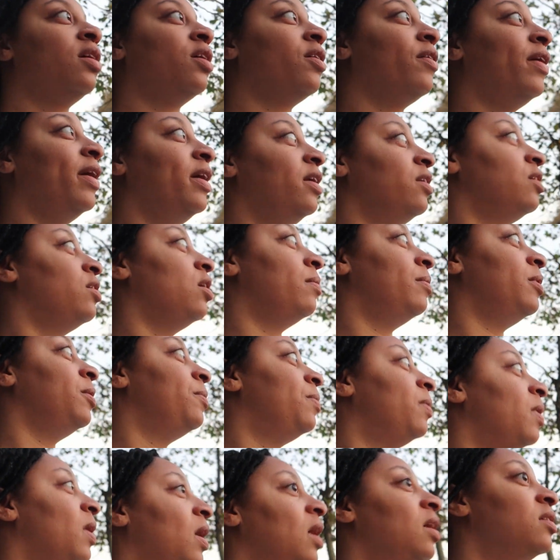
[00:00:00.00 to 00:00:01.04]
Grand Army
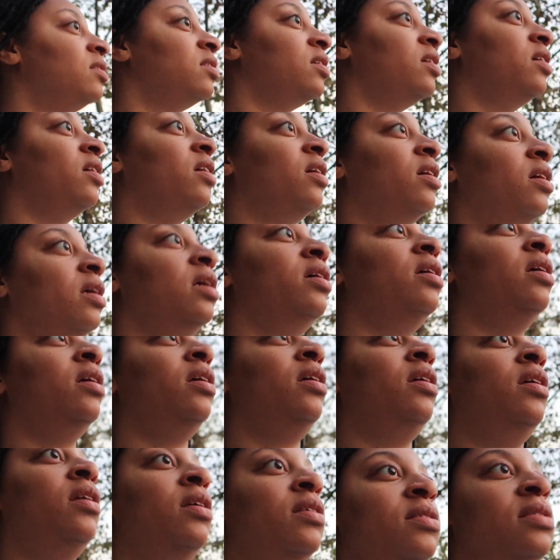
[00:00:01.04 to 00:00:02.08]
Plaza
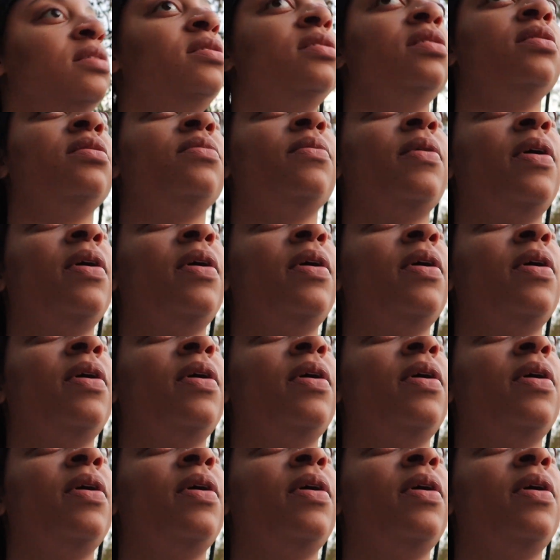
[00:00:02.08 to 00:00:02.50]
is this